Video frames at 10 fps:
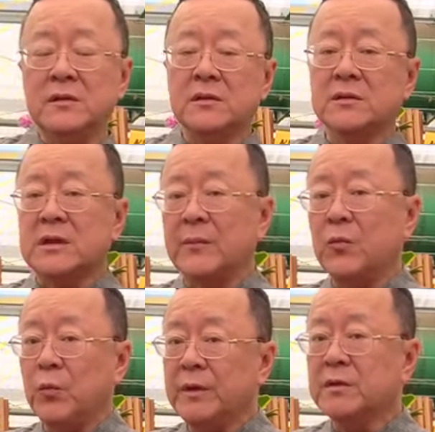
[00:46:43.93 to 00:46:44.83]
this
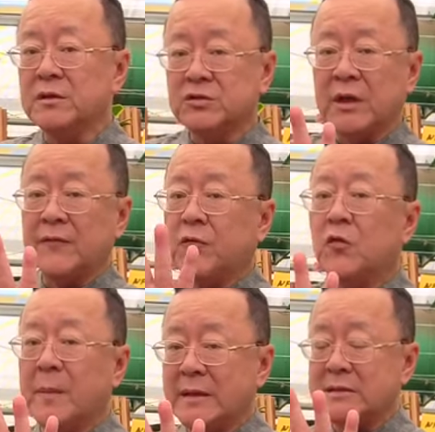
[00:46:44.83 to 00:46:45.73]
coming winter. You still have 4
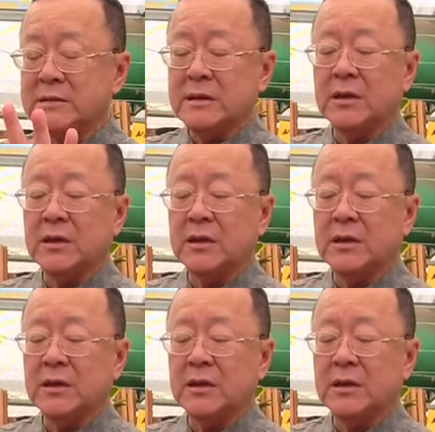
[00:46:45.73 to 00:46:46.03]
months.